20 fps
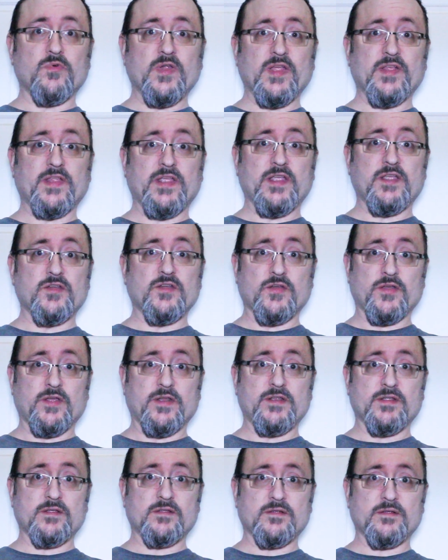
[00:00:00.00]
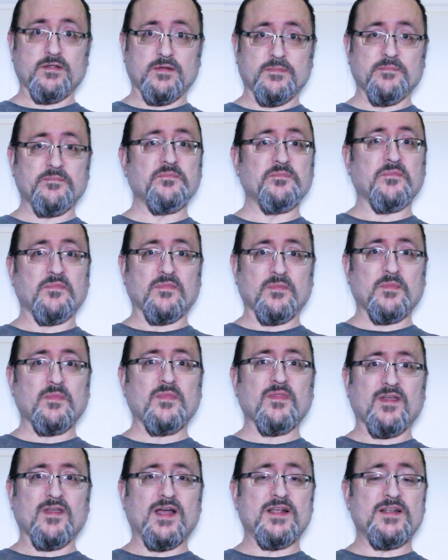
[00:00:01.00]
really good.
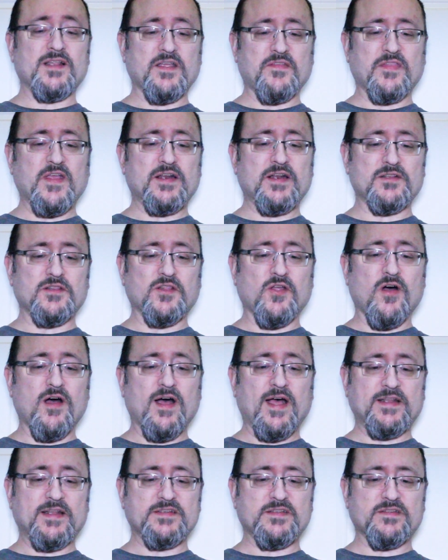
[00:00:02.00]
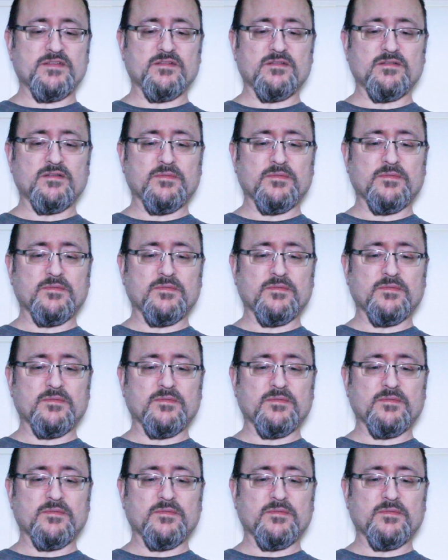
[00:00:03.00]
I like that a lot.